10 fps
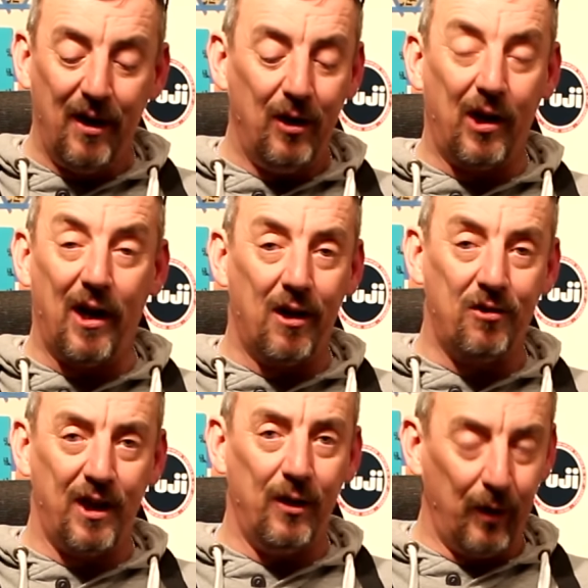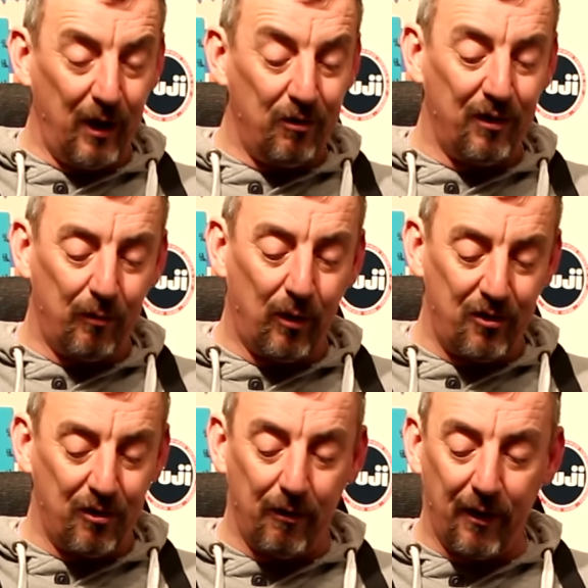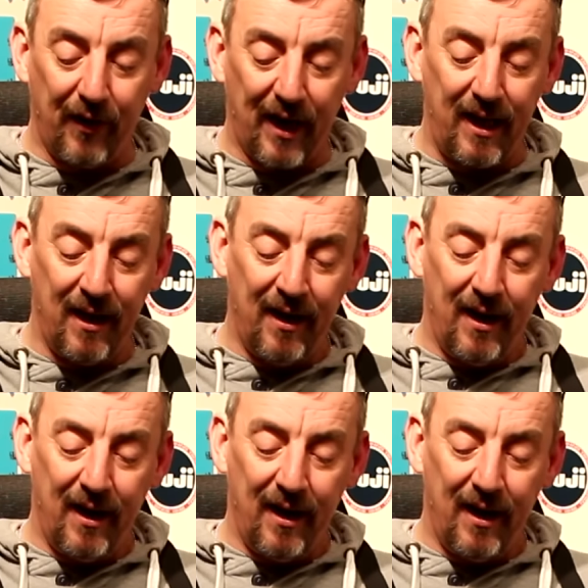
you're casting or using the rod during the day,